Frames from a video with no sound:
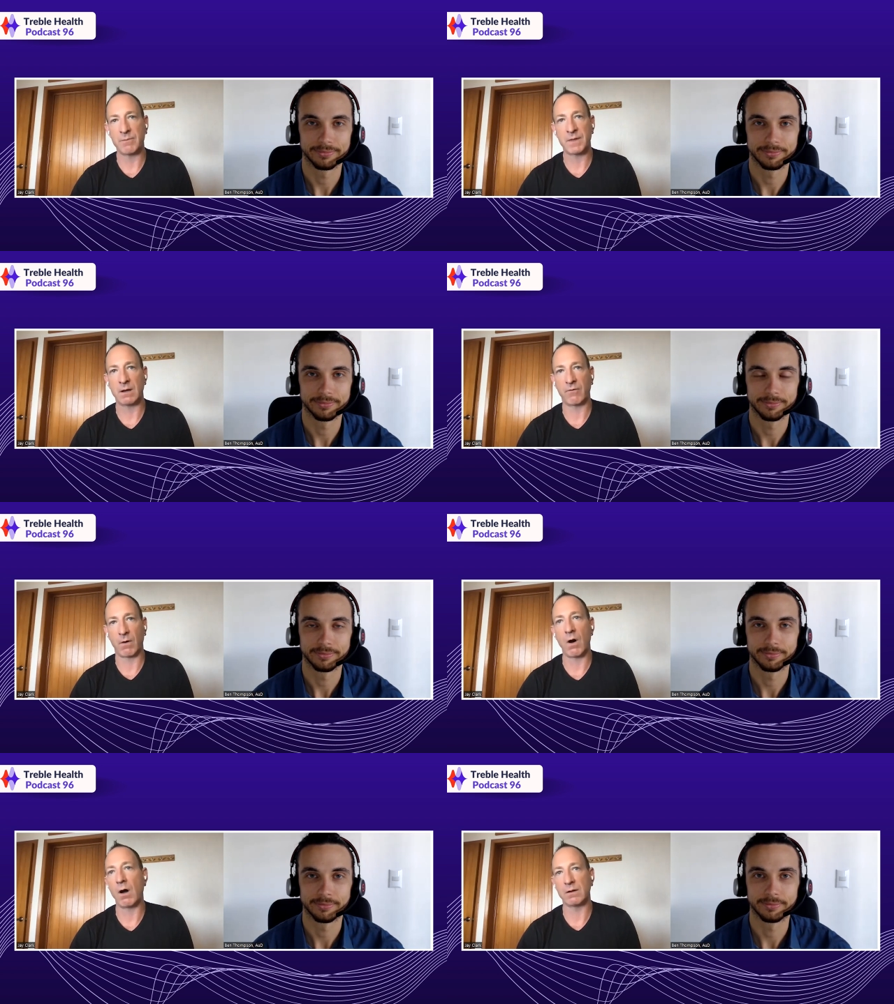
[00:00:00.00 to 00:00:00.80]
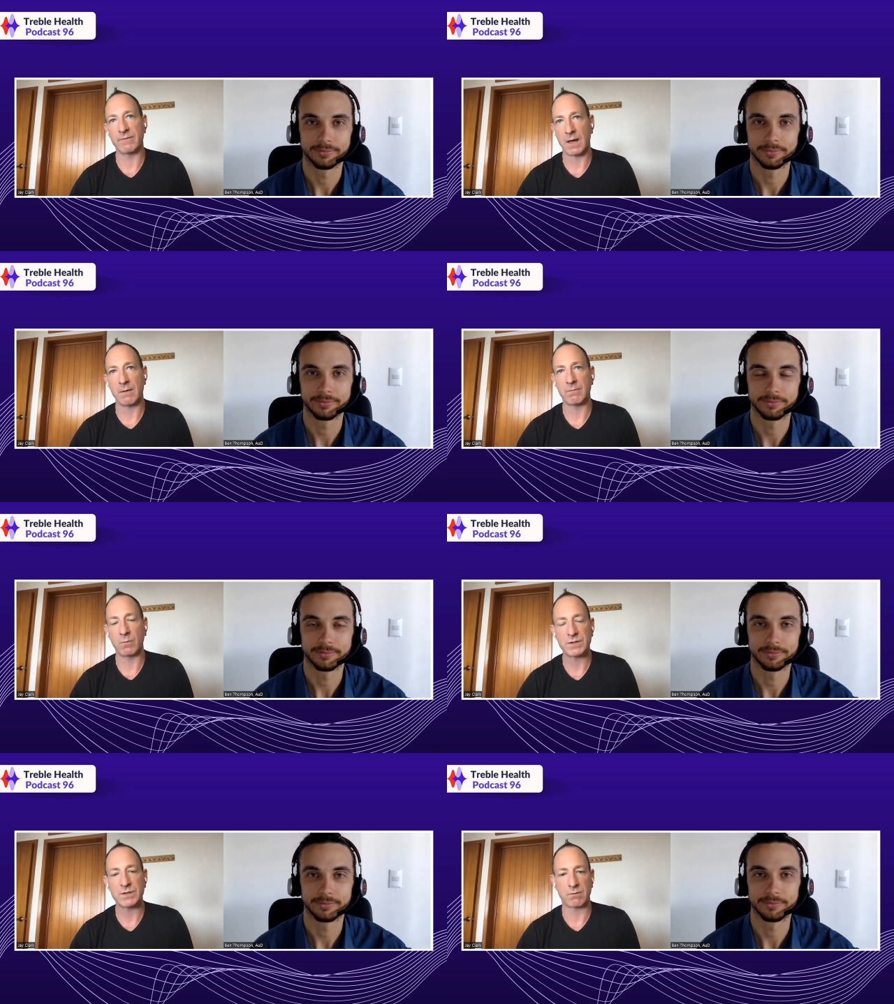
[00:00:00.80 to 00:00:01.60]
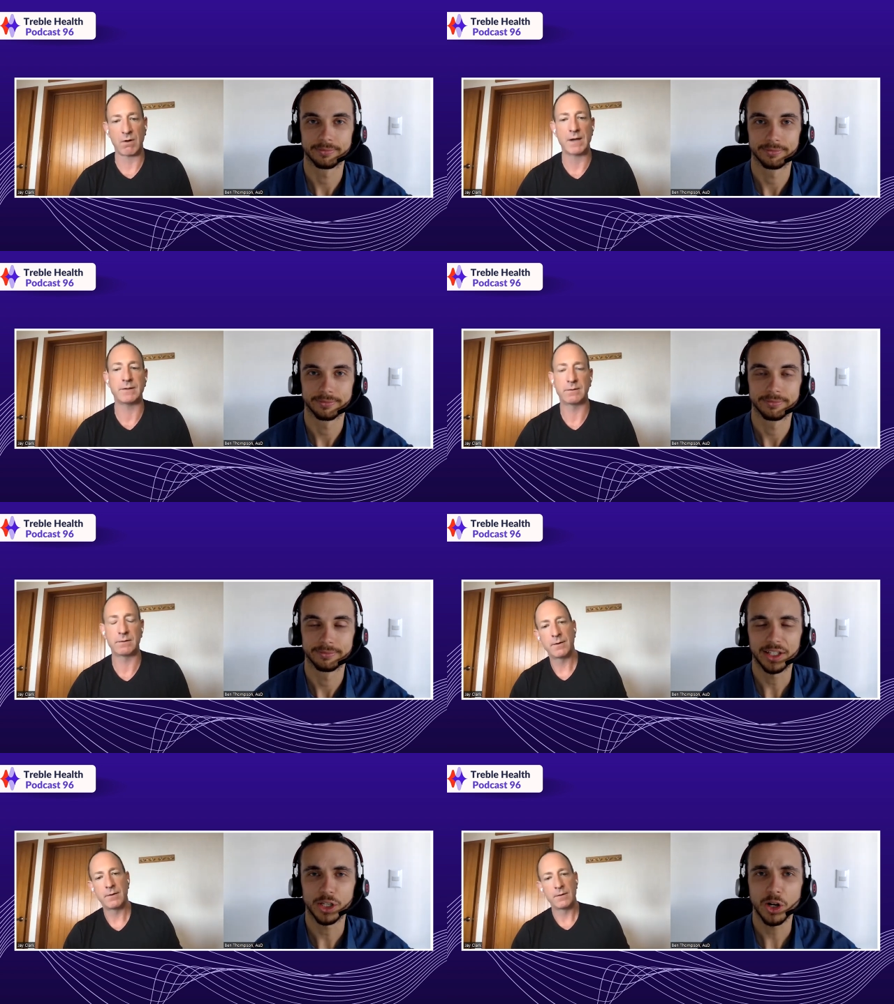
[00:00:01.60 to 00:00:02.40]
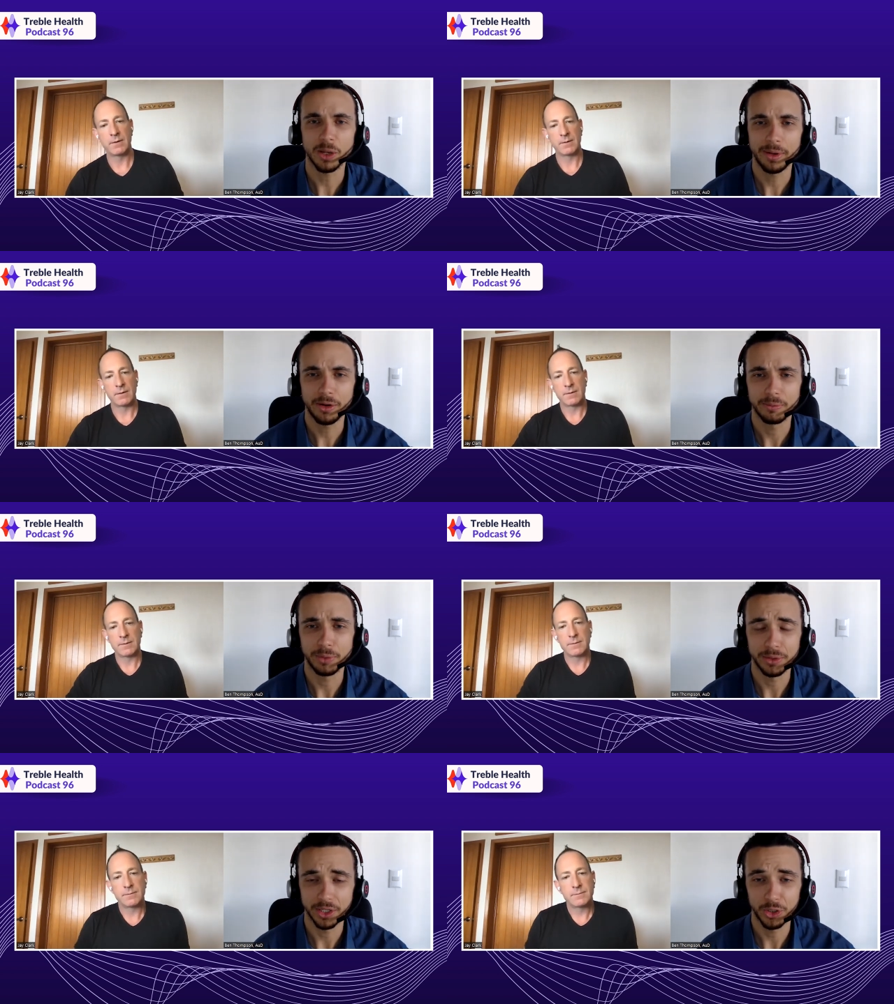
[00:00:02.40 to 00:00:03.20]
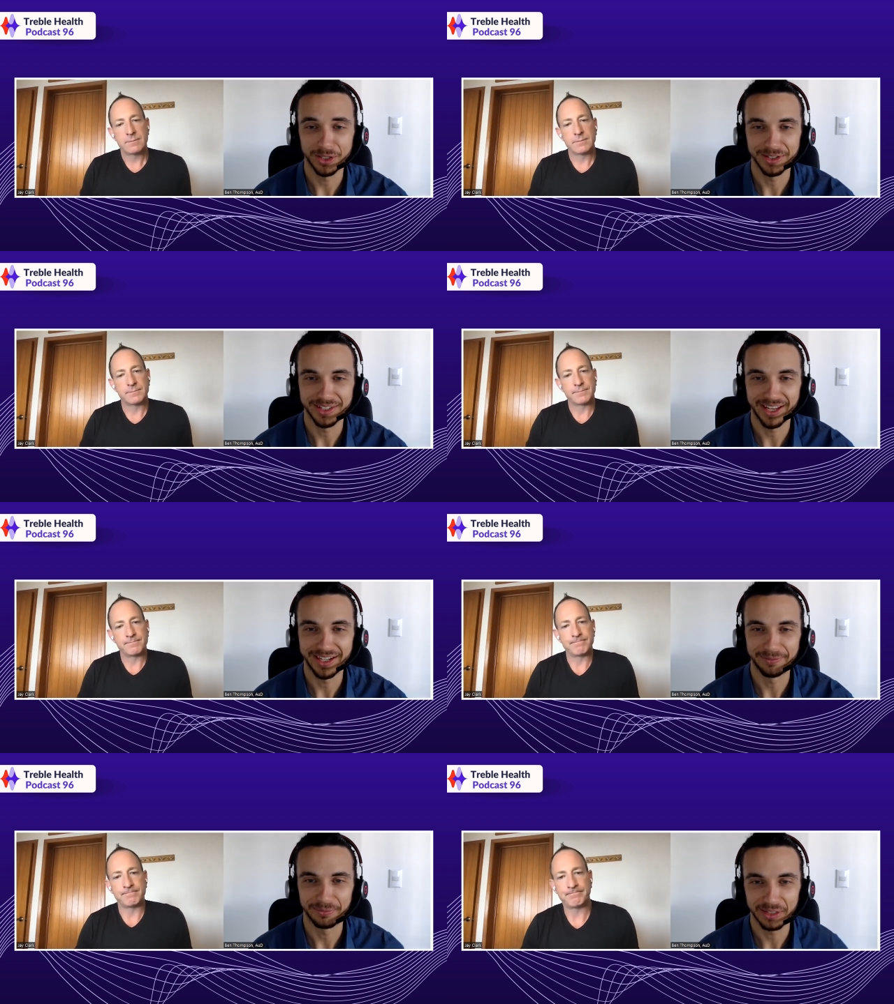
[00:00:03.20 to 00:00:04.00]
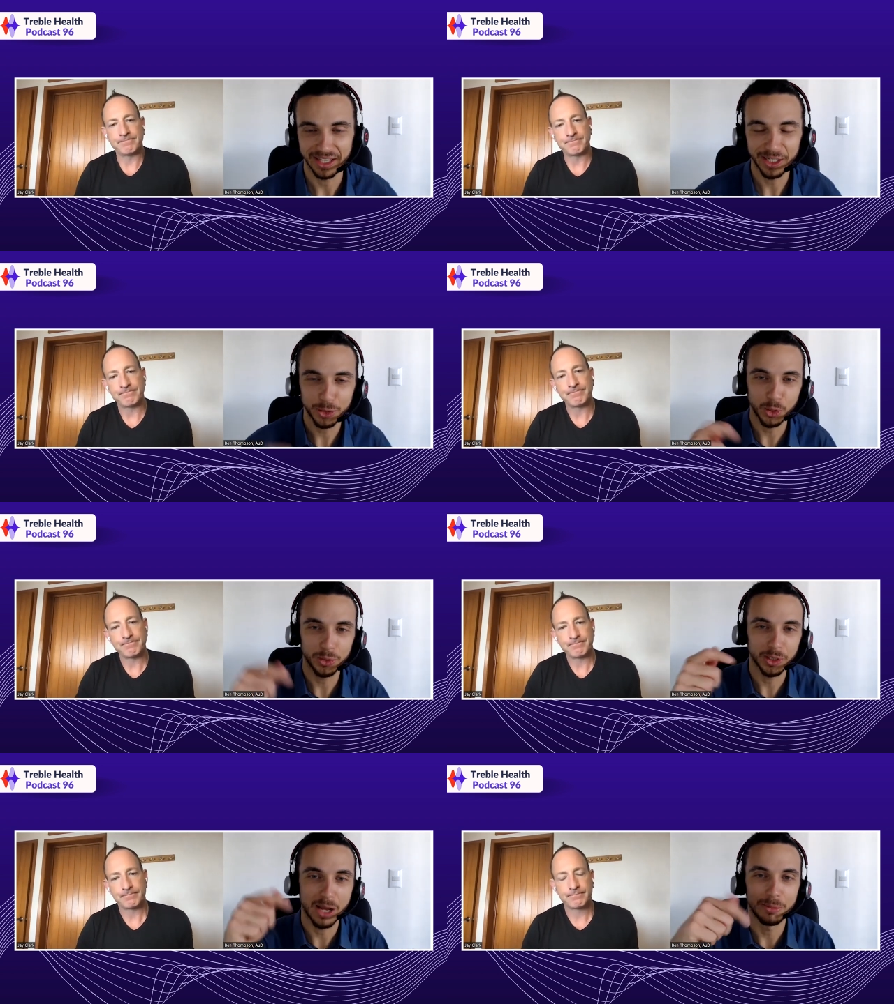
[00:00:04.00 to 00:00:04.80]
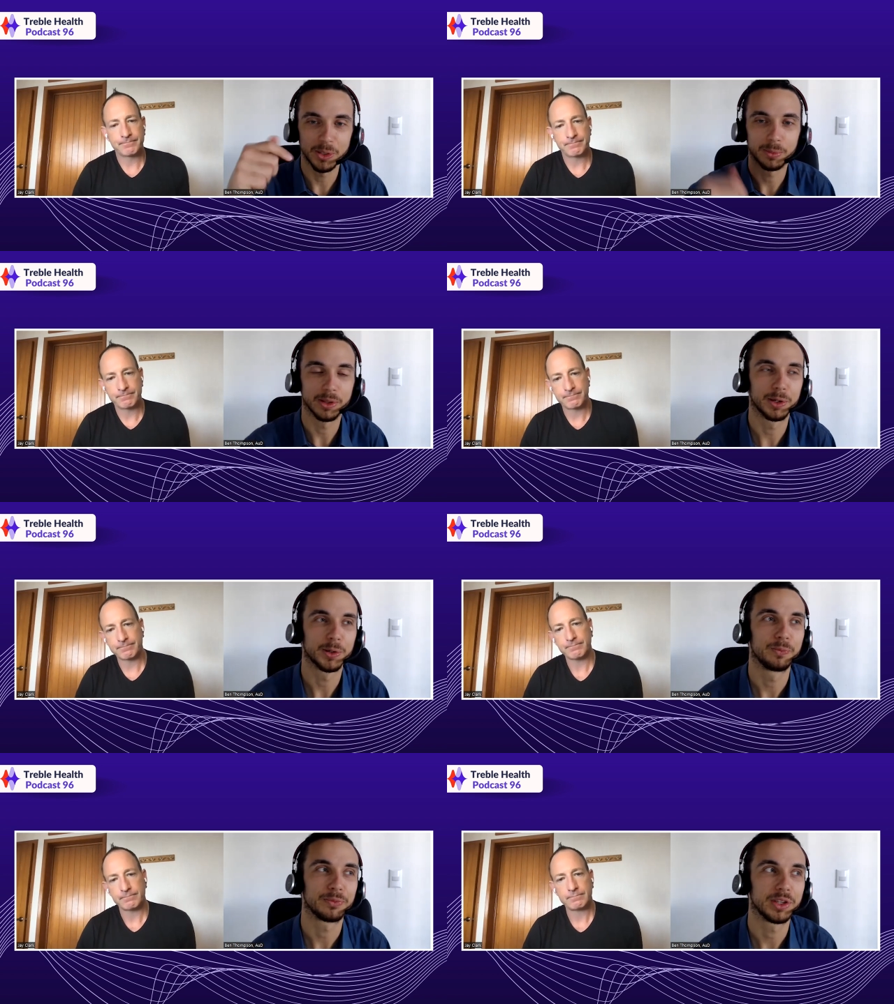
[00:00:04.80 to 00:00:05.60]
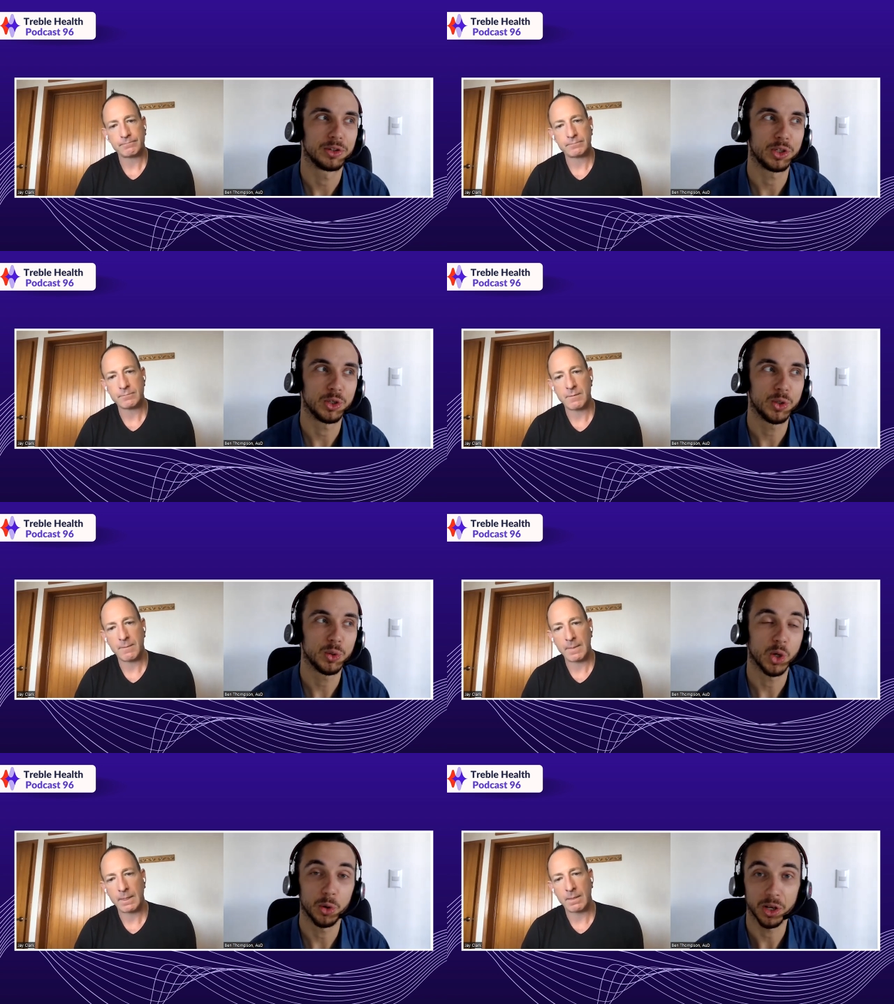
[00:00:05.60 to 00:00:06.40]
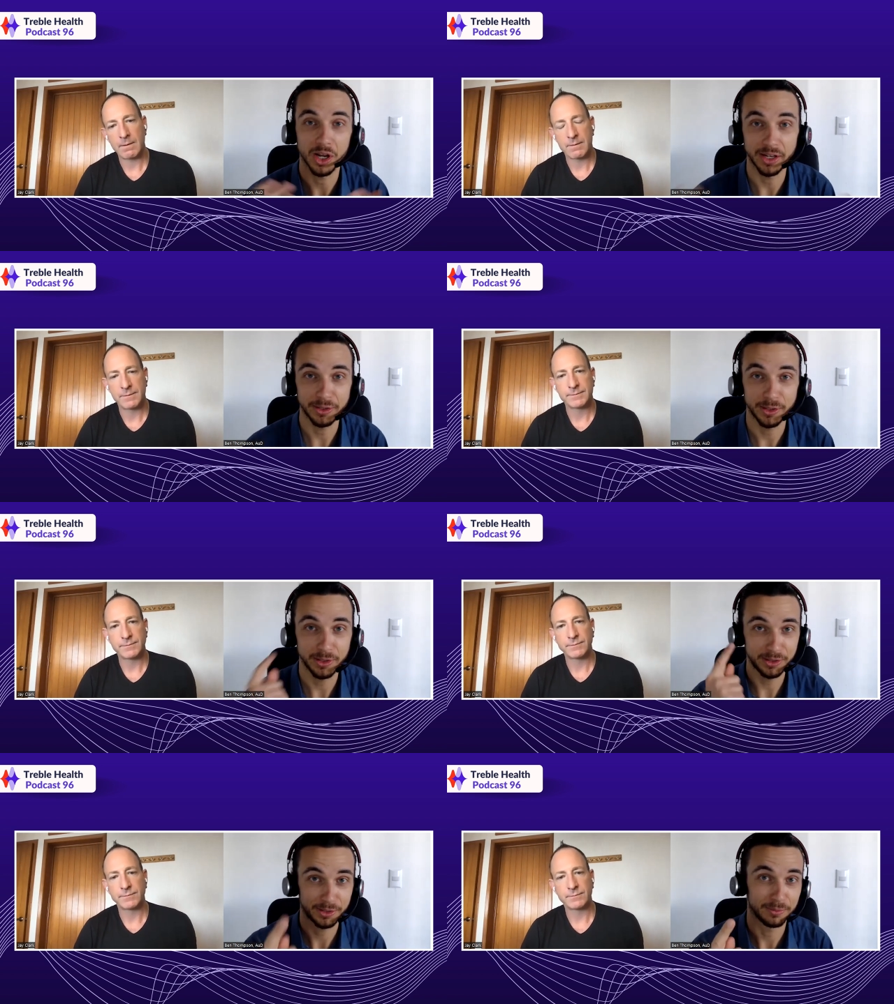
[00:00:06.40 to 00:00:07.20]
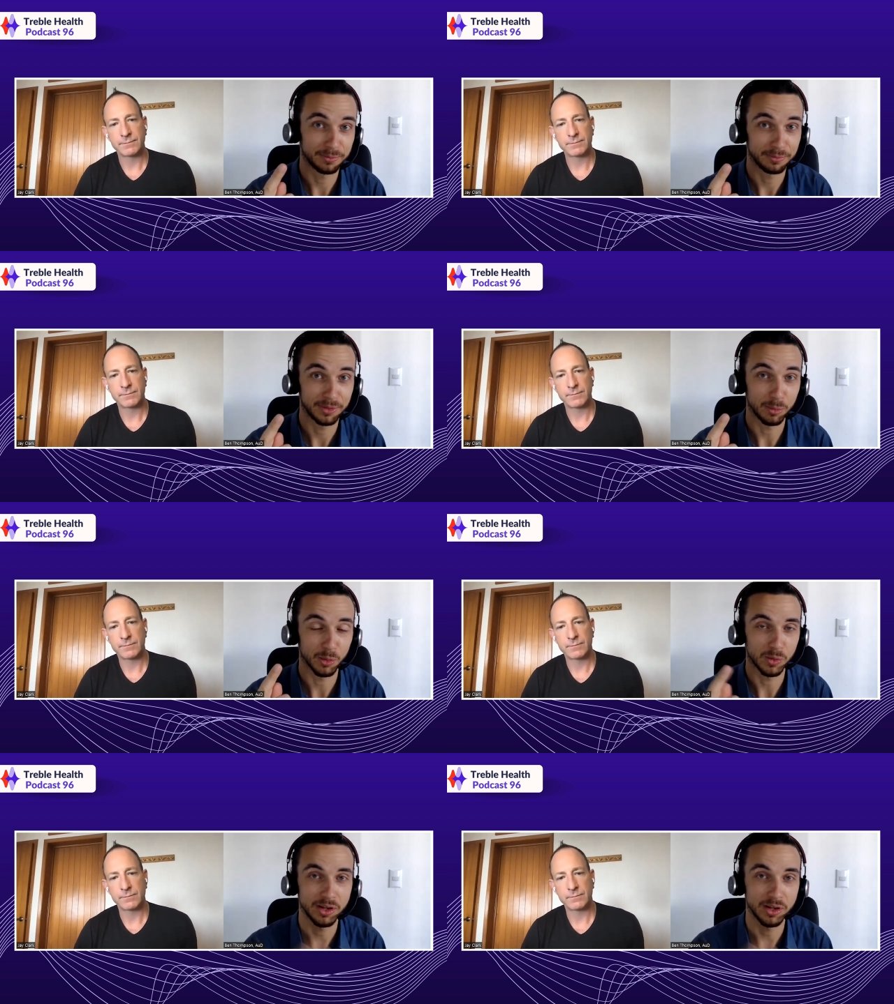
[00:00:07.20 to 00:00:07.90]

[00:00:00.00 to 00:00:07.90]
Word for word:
Speaker 1: something for all of them, which is great.
Speaker 2: Let's talk about musicians, and let us know in the comments below. Do you go to concerts? Number